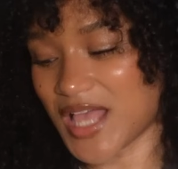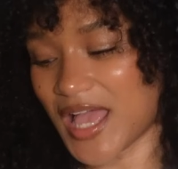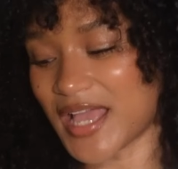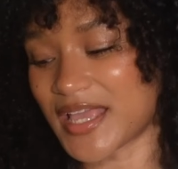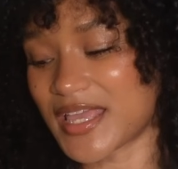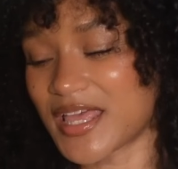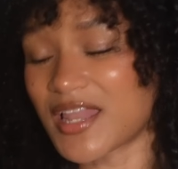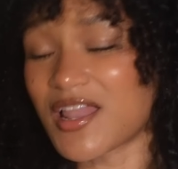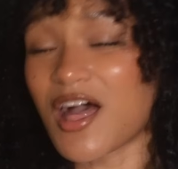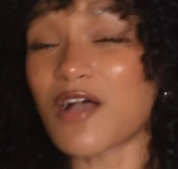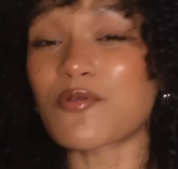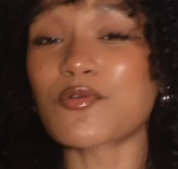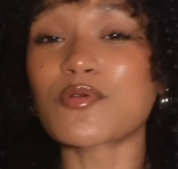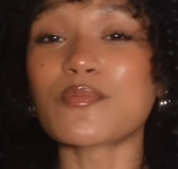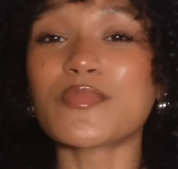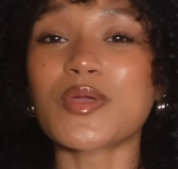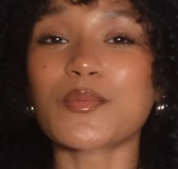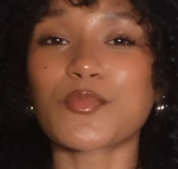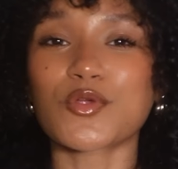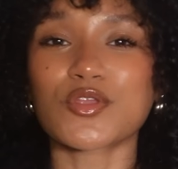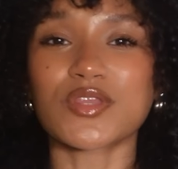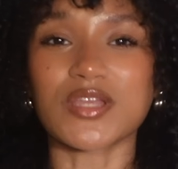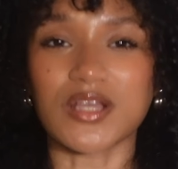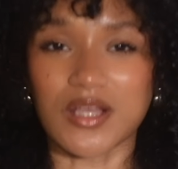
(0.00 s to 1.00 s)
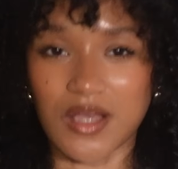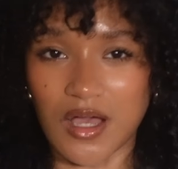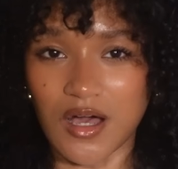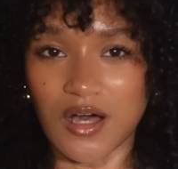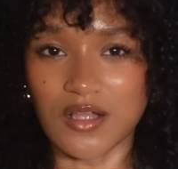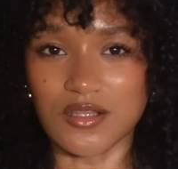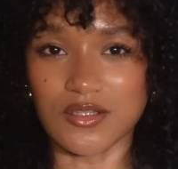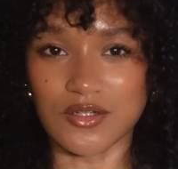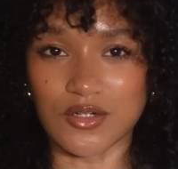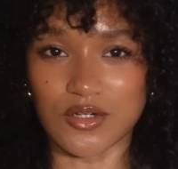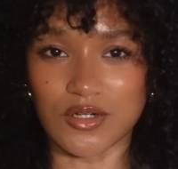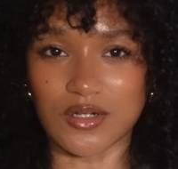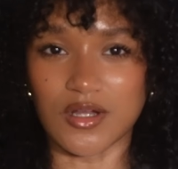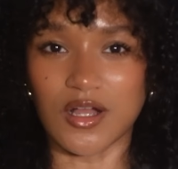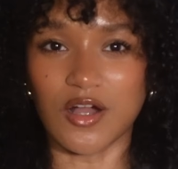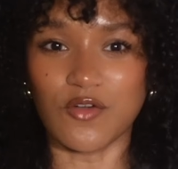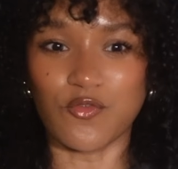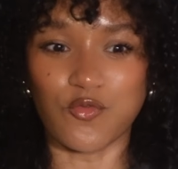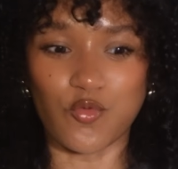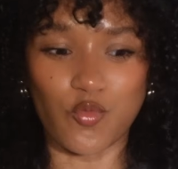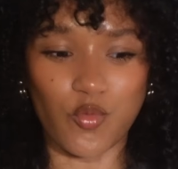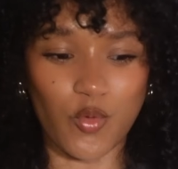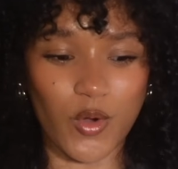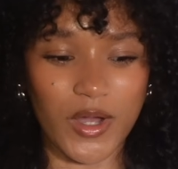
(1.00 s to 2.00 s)
I cannot remember the color
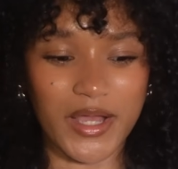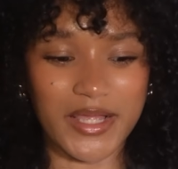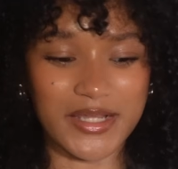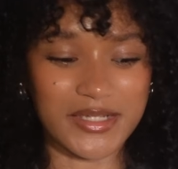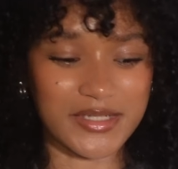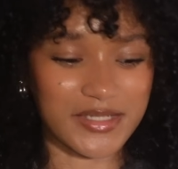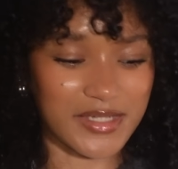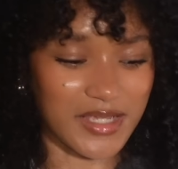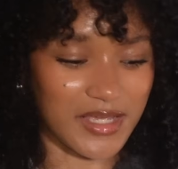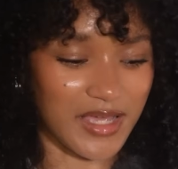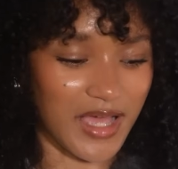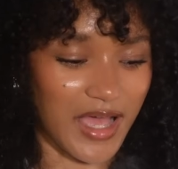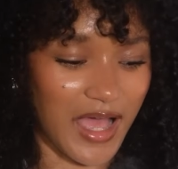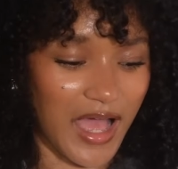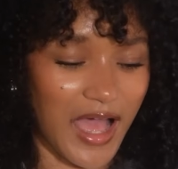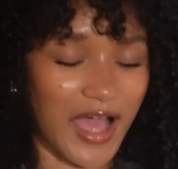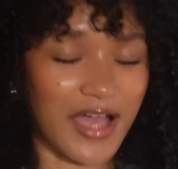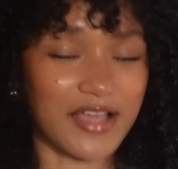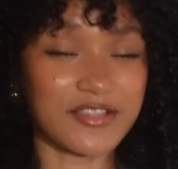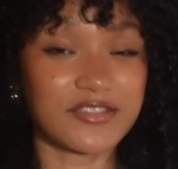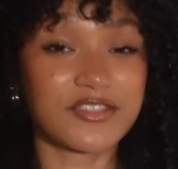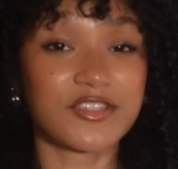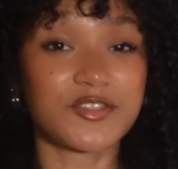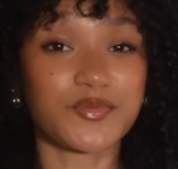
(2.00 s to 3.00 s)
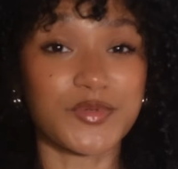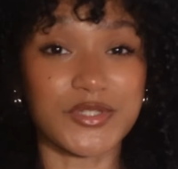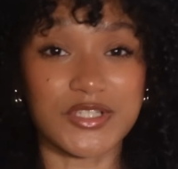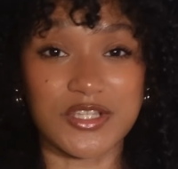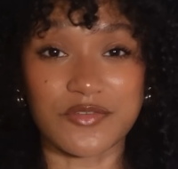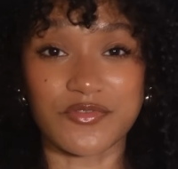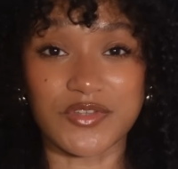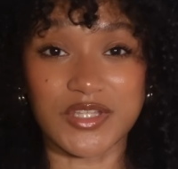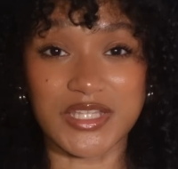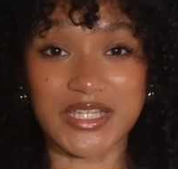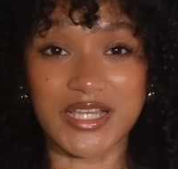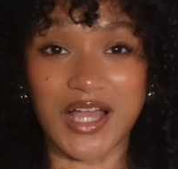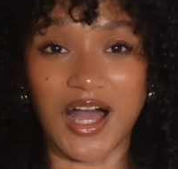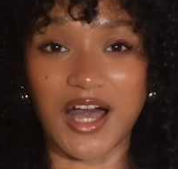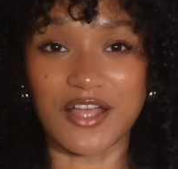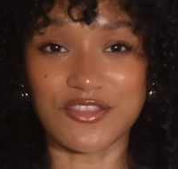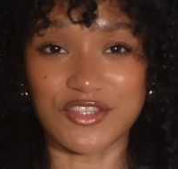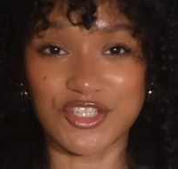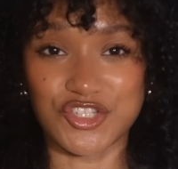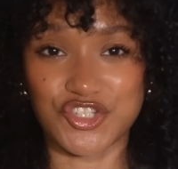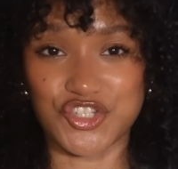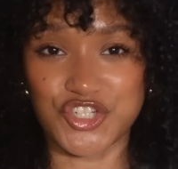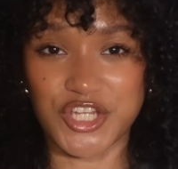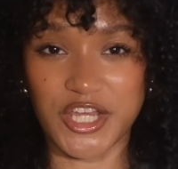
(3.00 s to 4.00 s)
of what I specifically got
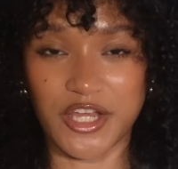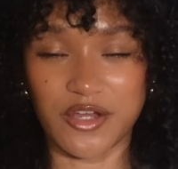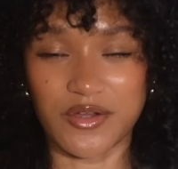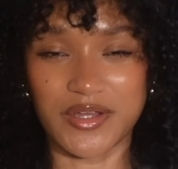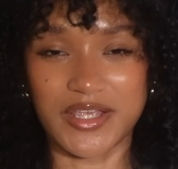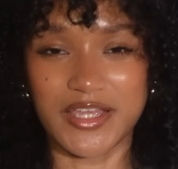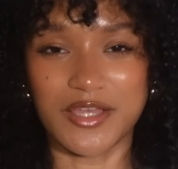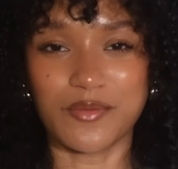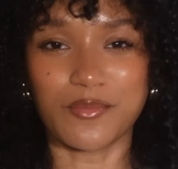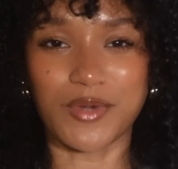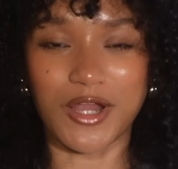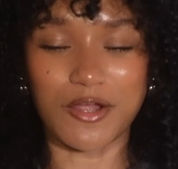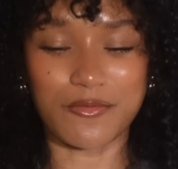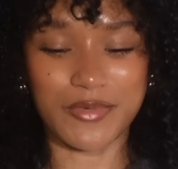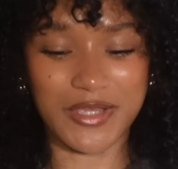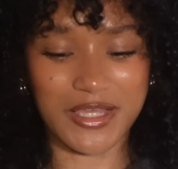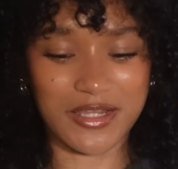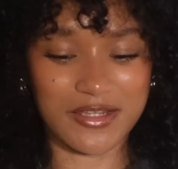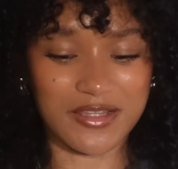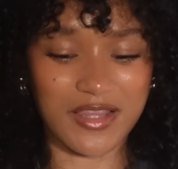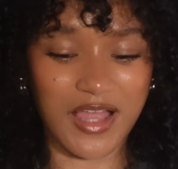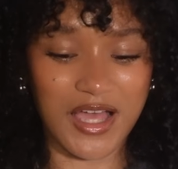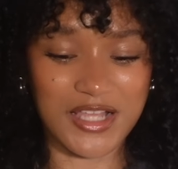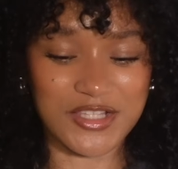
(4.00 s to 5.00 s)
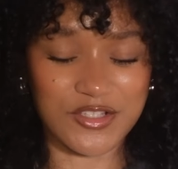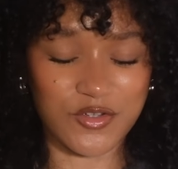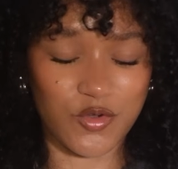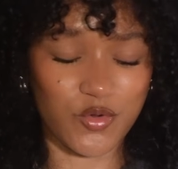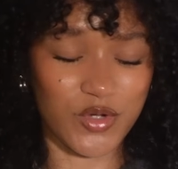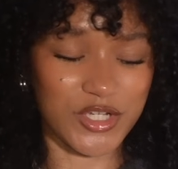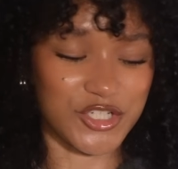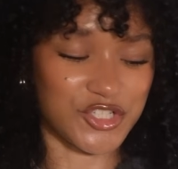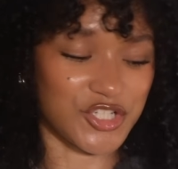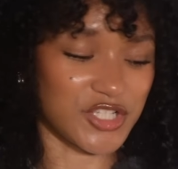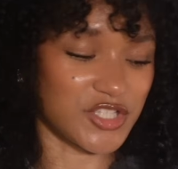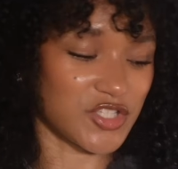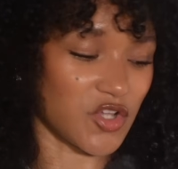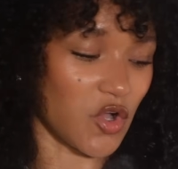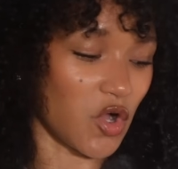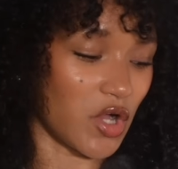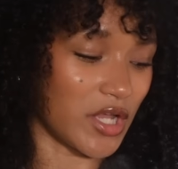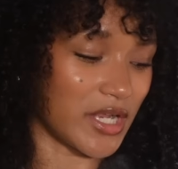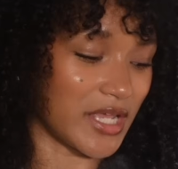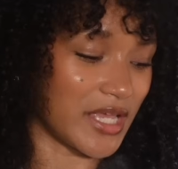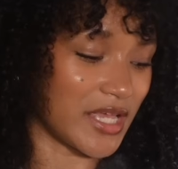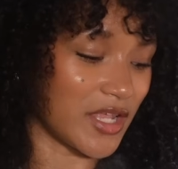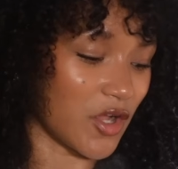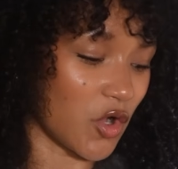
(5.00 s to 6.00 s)
this chair in, but I've been getting lots of questions
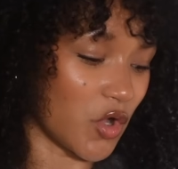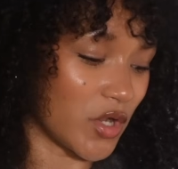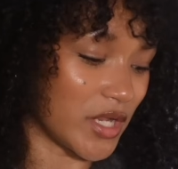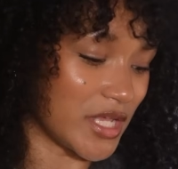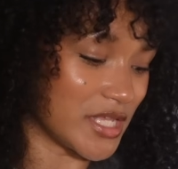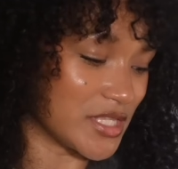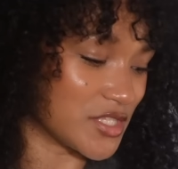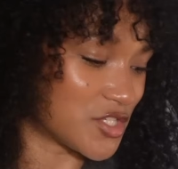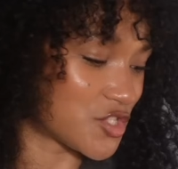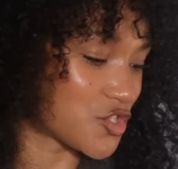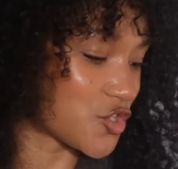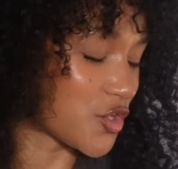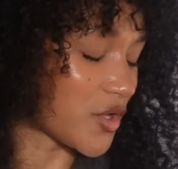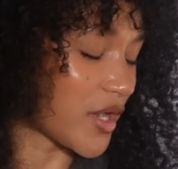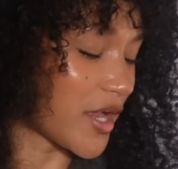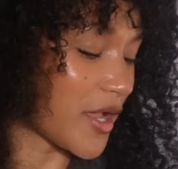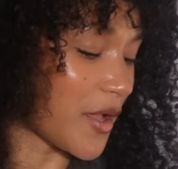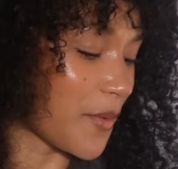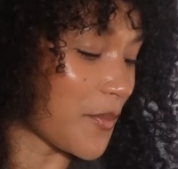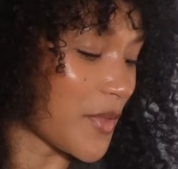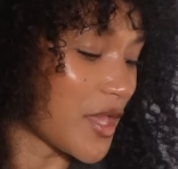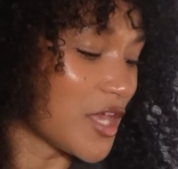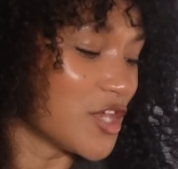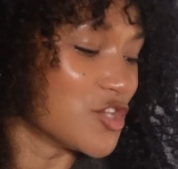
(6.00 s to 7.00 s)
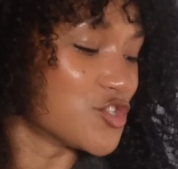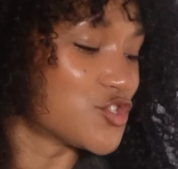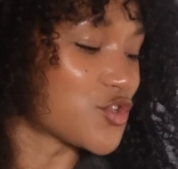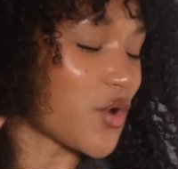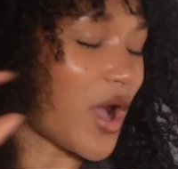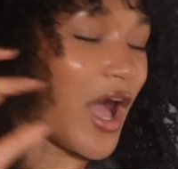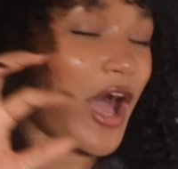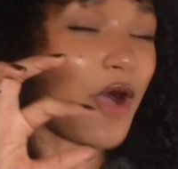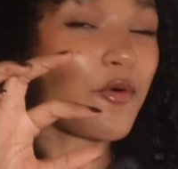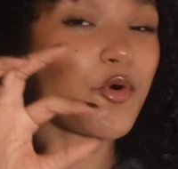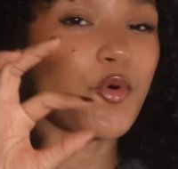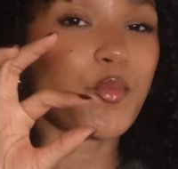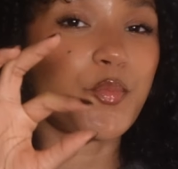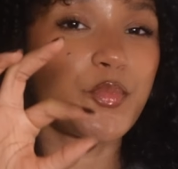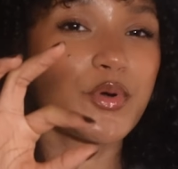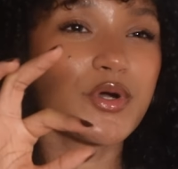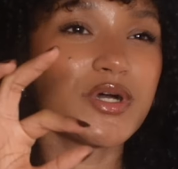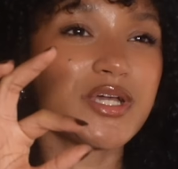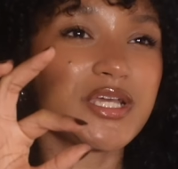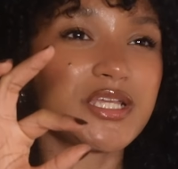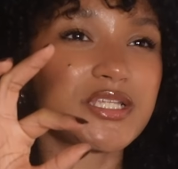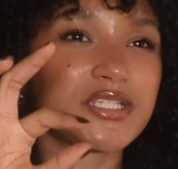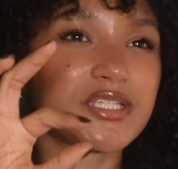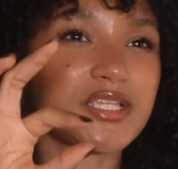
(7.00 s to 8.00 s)
on it on Instagram. So I will
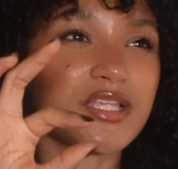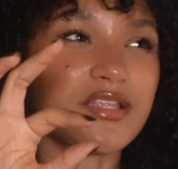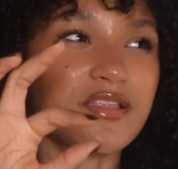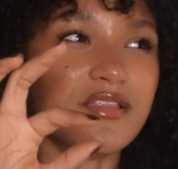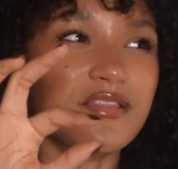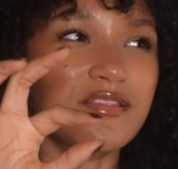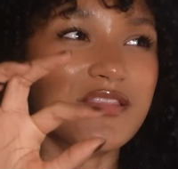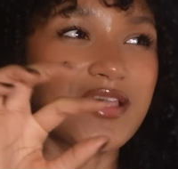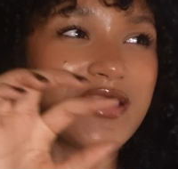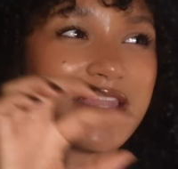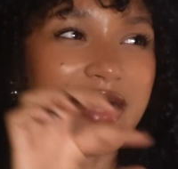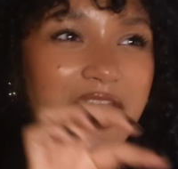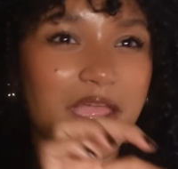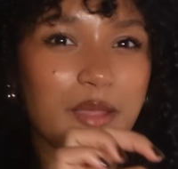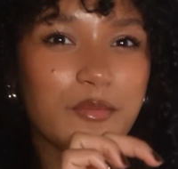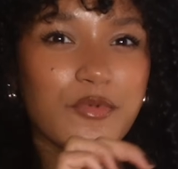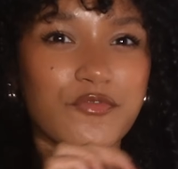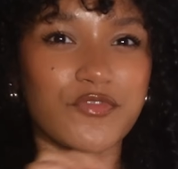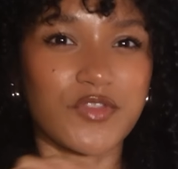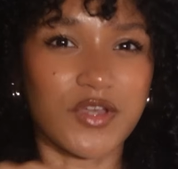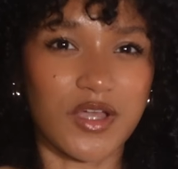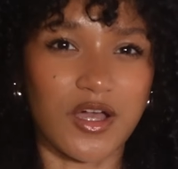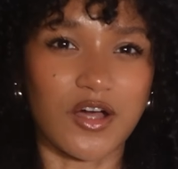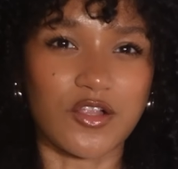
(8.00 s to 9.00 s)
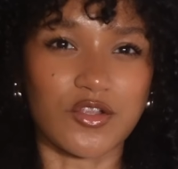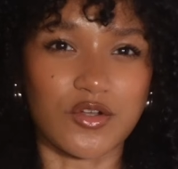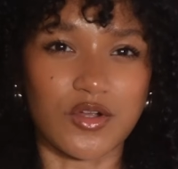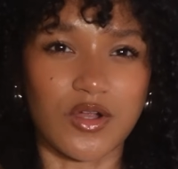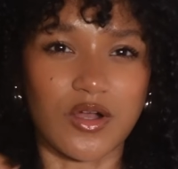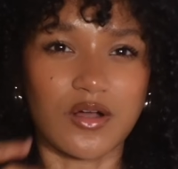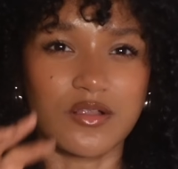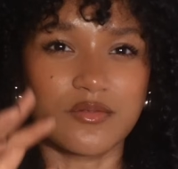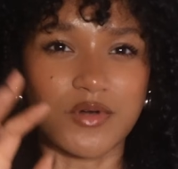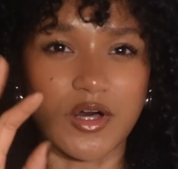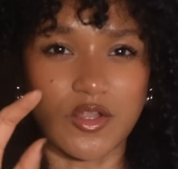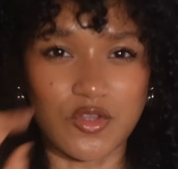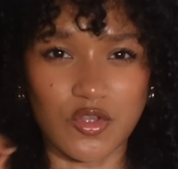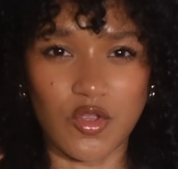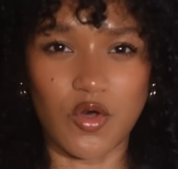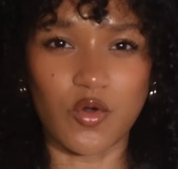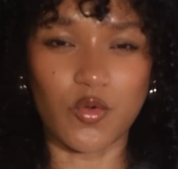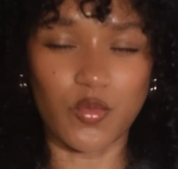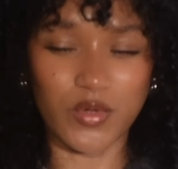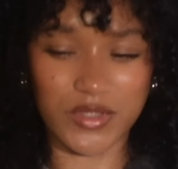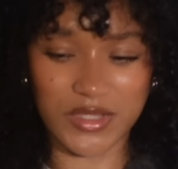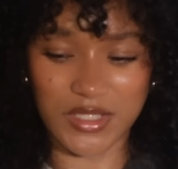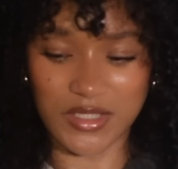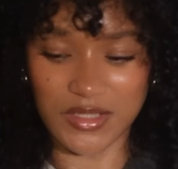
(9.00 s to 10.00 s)
put the name of the color
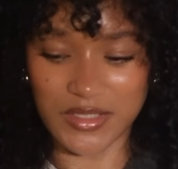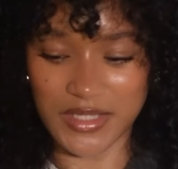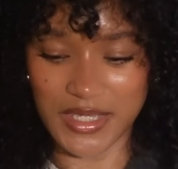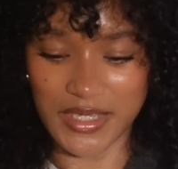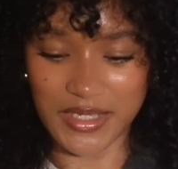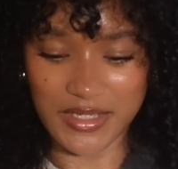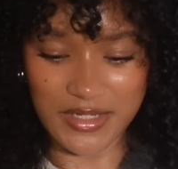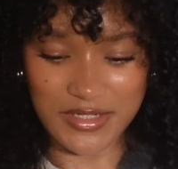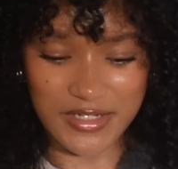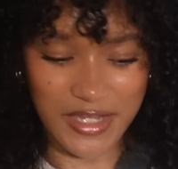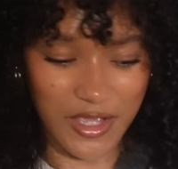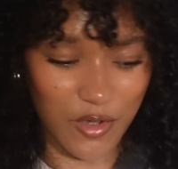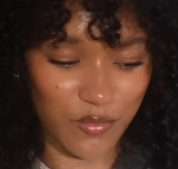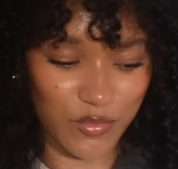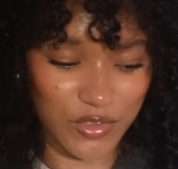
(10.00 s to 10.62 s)
along with the link down